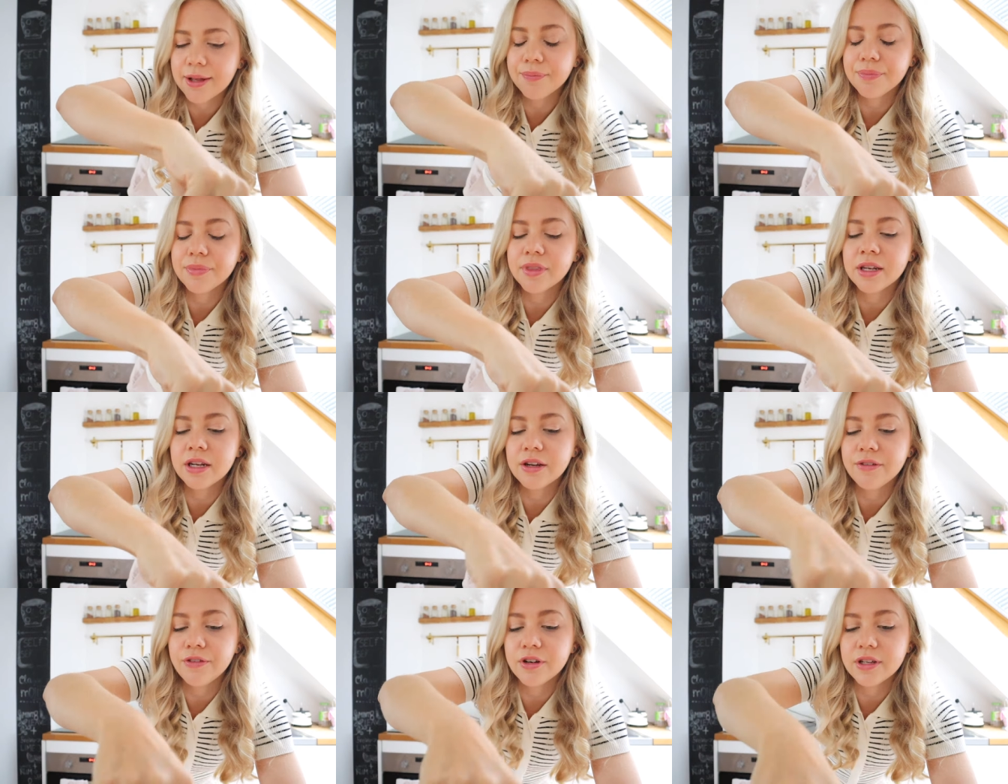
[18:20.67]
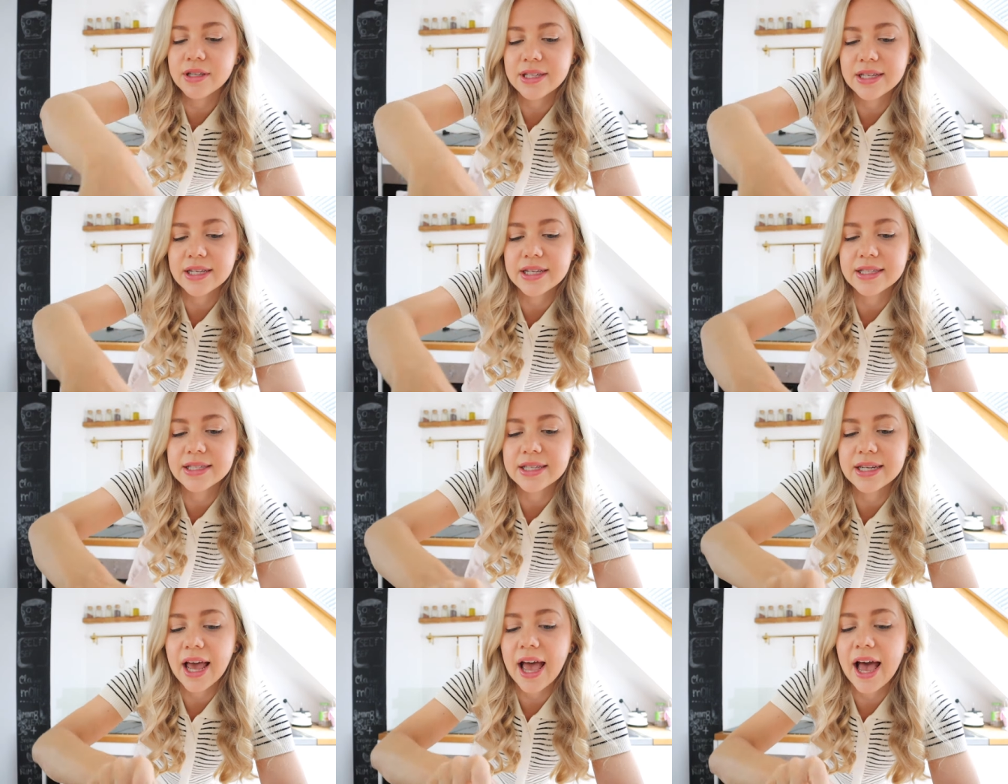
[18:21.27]
The difference
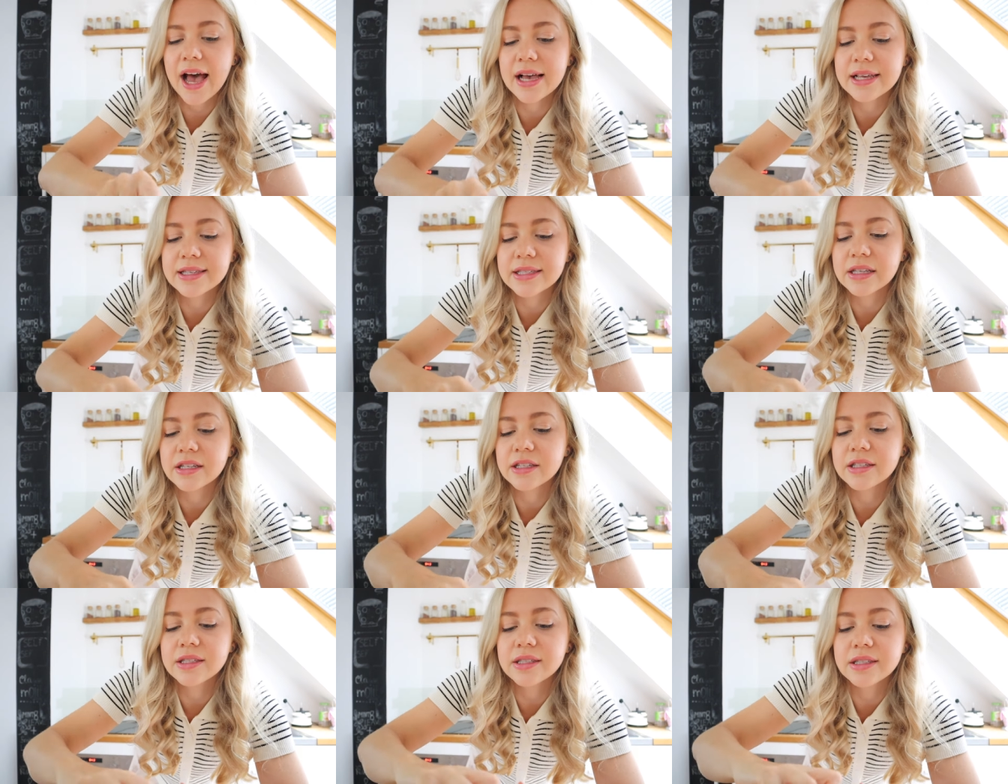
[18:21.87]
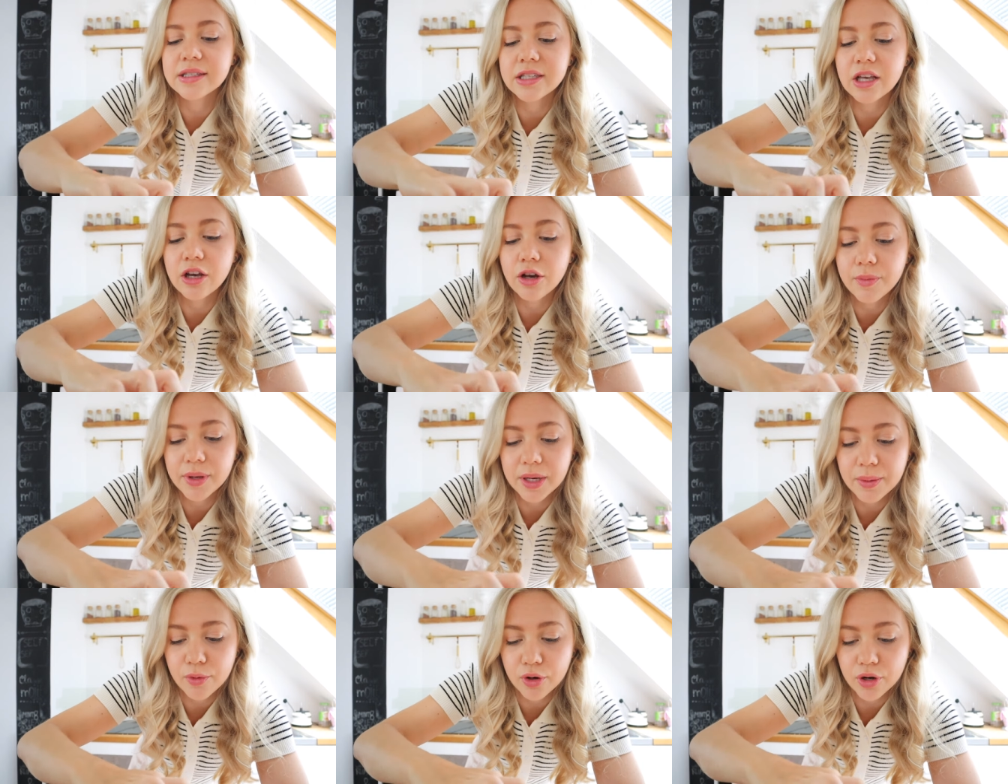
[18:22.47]
is it has so
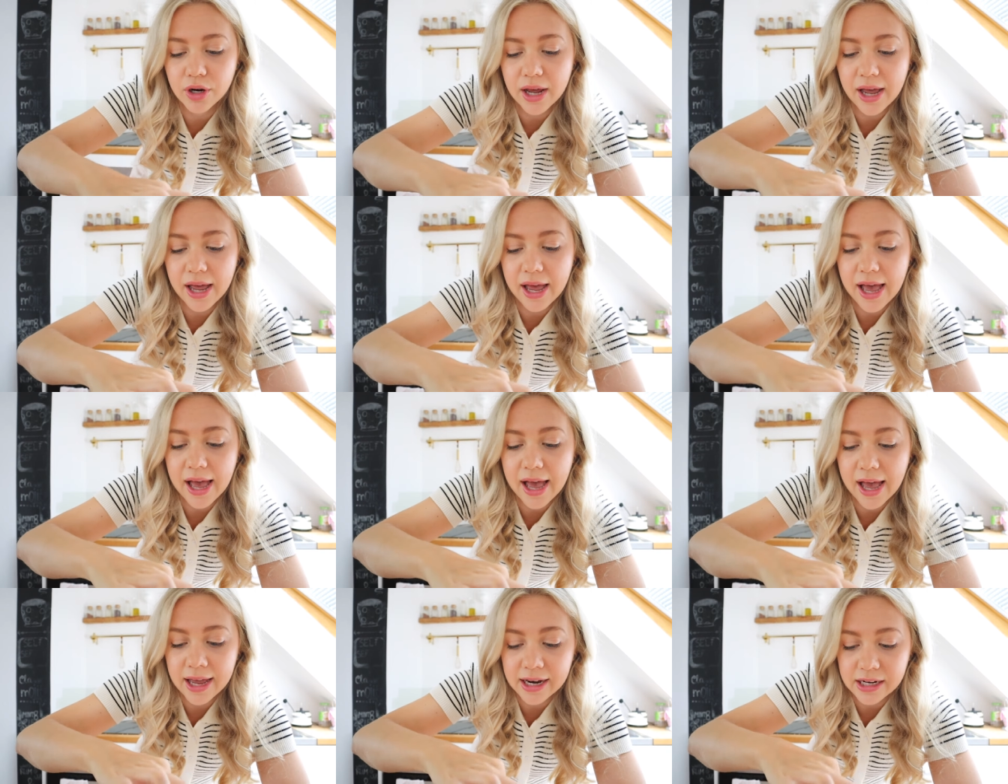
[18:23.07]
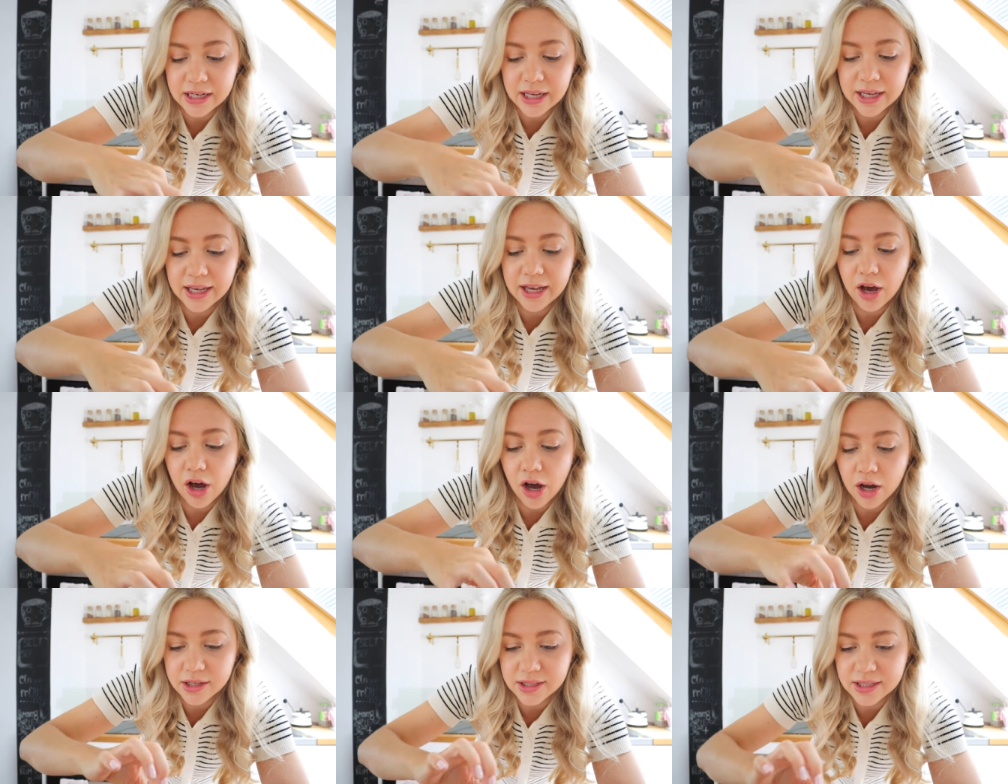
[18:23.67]
many more
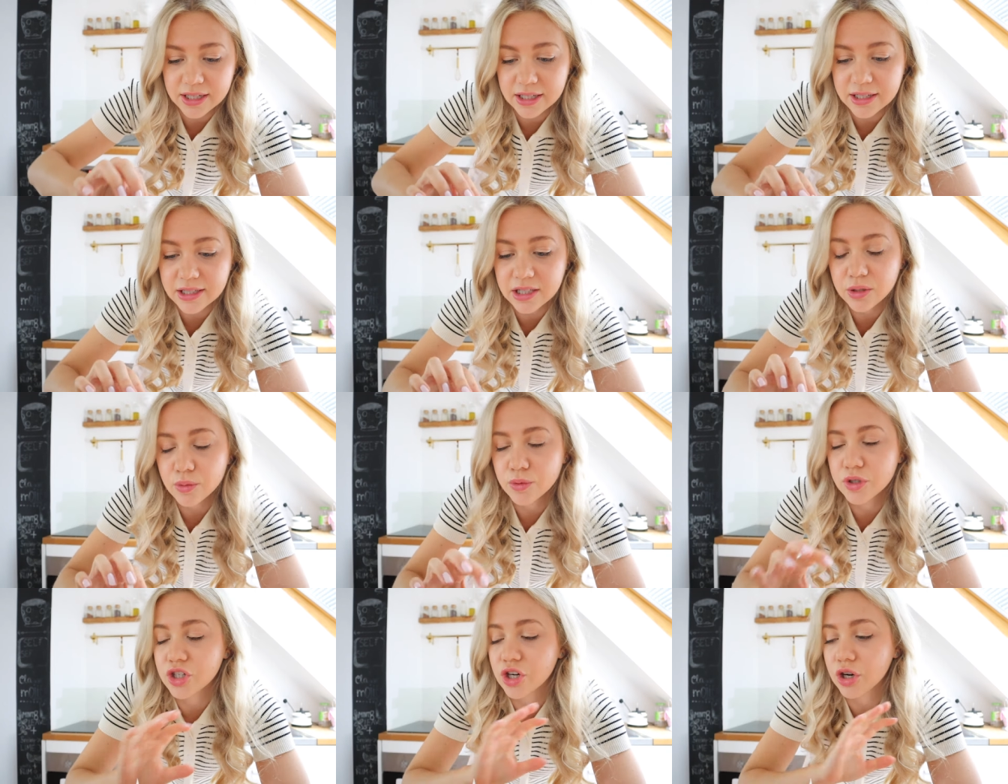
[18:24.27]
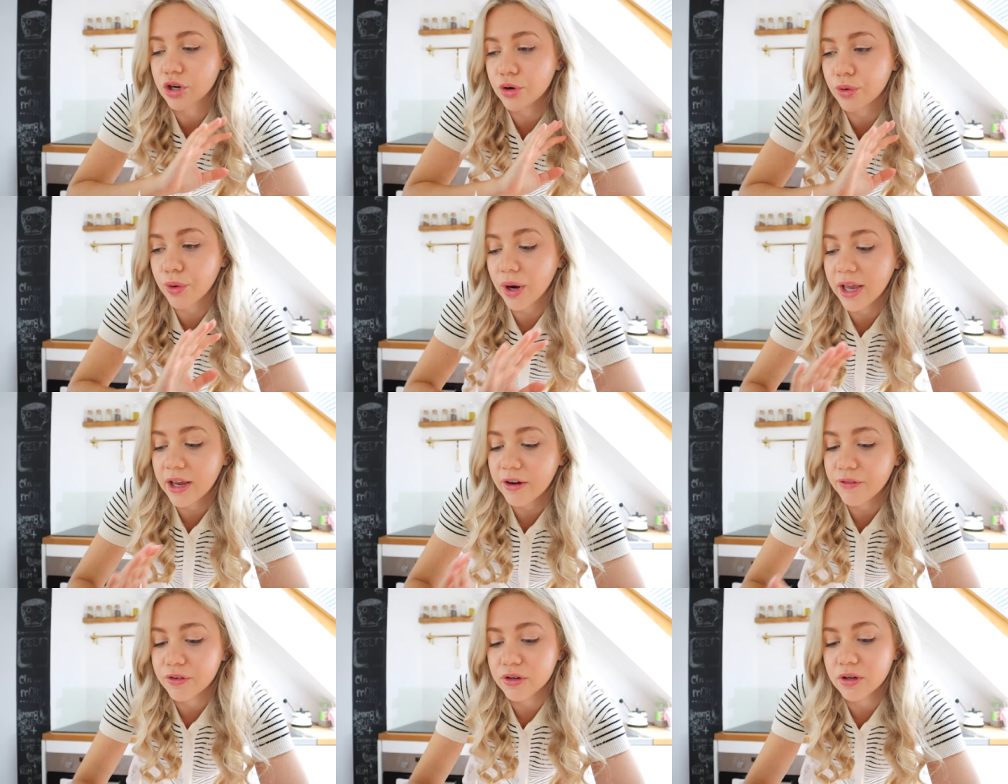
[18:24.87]
antioxidants, which are
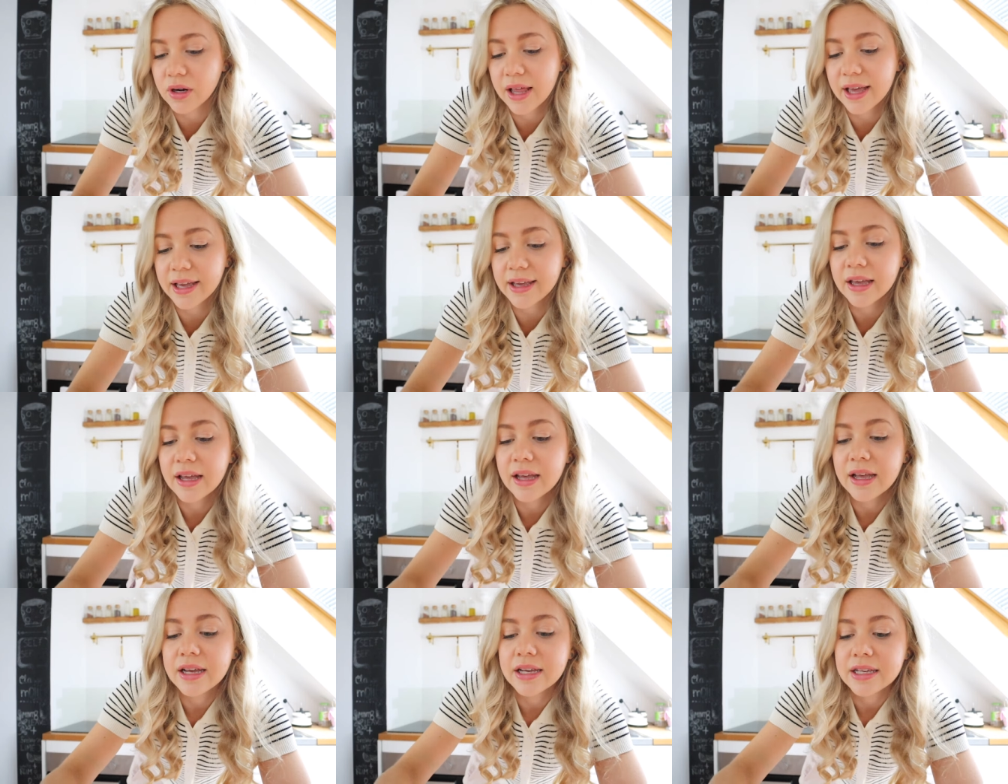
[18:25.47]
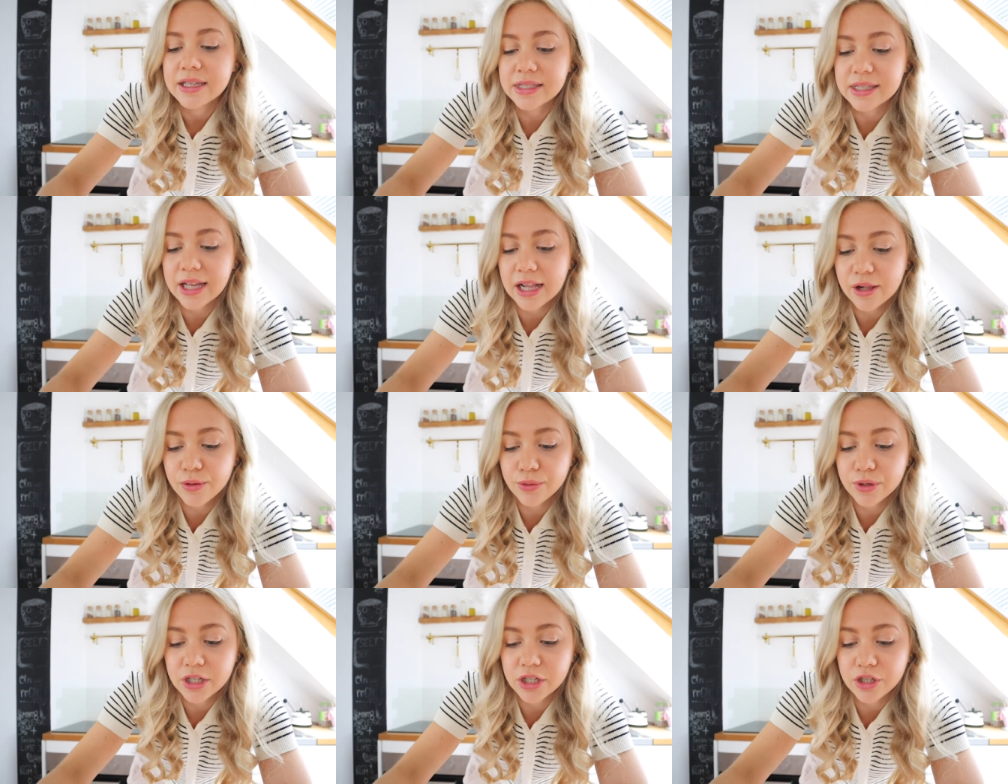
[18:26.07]
great for like
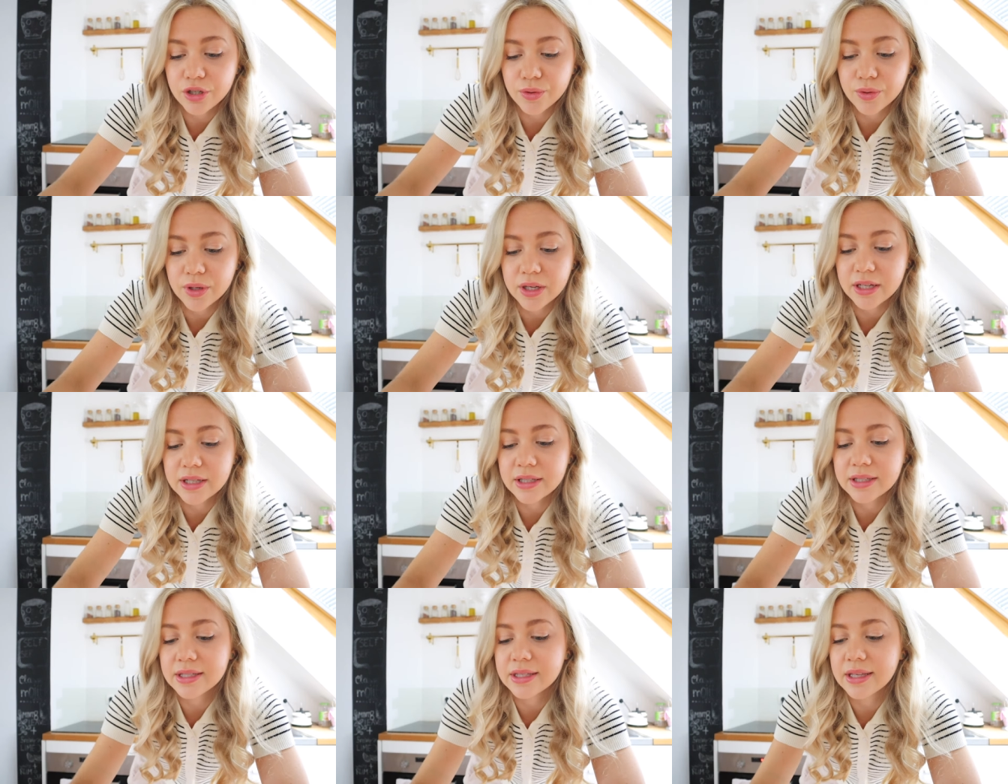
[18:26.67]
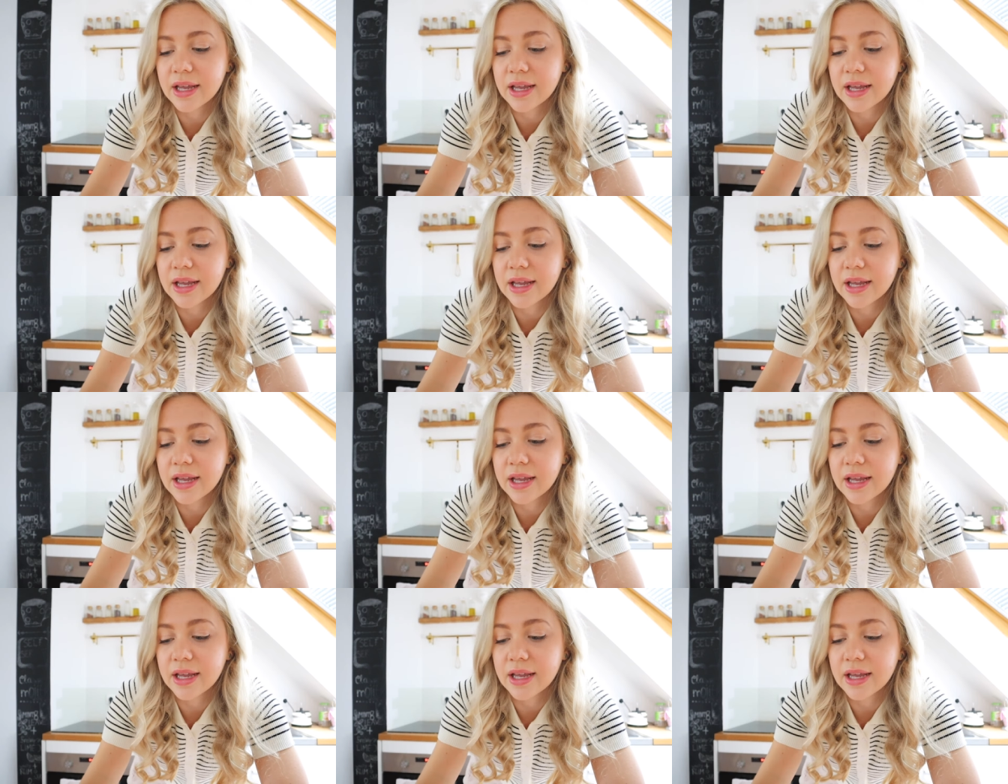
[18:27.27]
cell renewance.